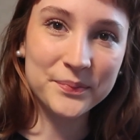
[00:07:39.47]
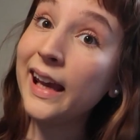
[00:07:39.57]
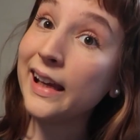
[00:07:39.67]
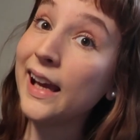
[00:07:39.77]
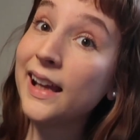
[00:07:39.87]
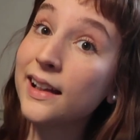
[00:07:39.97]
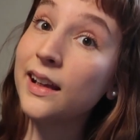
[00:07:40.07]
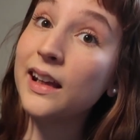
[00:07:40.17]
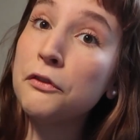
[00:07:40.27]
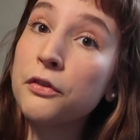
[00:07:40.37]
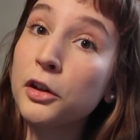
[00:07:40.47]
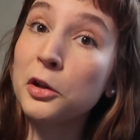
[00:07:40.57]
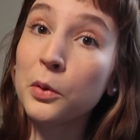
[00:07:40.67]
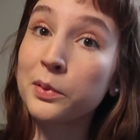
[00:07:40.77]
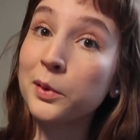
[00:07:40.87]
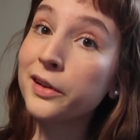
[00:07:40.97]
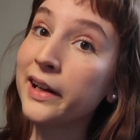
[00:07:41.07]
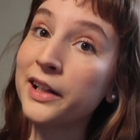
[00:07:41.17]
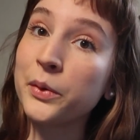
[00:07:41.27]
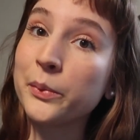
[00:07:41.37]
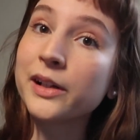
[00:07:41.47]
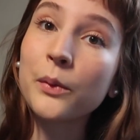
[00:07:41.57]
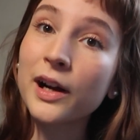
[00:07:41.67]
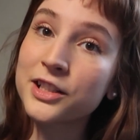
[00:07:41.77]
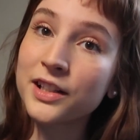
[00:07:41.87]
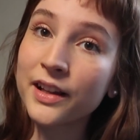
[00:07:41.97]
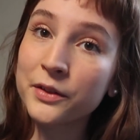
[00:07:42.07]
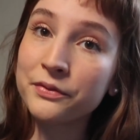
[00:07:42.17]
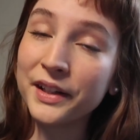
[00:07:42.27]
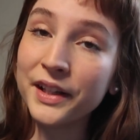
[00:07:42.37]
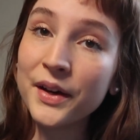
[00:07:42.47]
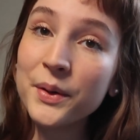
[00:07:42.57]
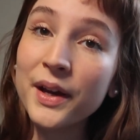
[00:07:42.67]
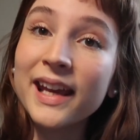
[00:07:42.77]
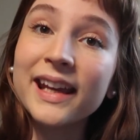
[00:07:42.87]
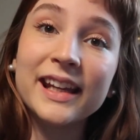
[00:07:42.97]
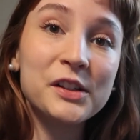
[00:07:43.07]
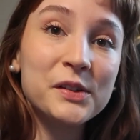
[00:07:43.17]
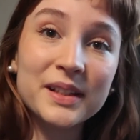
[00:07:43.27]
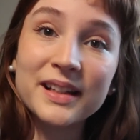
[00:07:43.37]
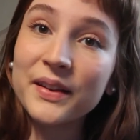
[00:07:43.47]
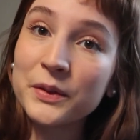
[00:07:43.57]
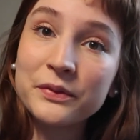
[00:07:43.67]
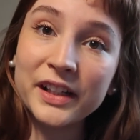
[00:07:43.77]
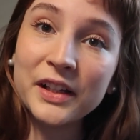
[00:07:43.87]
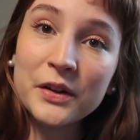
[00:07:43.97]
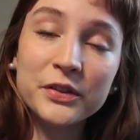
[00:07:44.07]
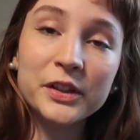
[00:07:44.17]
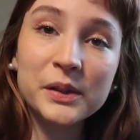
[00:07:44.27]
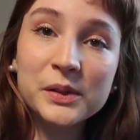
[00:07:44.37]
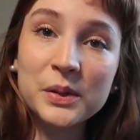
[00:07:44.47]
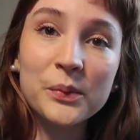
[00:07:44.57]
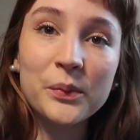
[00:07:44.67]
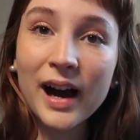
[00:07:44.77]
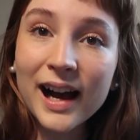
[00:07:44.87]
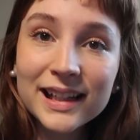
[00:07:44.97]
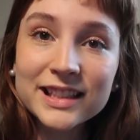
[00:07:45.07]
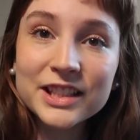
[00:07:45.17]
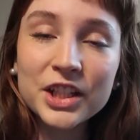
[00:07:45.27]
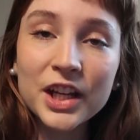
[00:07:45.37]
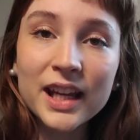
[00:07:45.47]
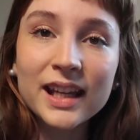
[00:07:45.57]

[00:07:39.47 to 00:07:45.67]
Hey, and if you're bored and you want to watch another video, here's another video for you to watch.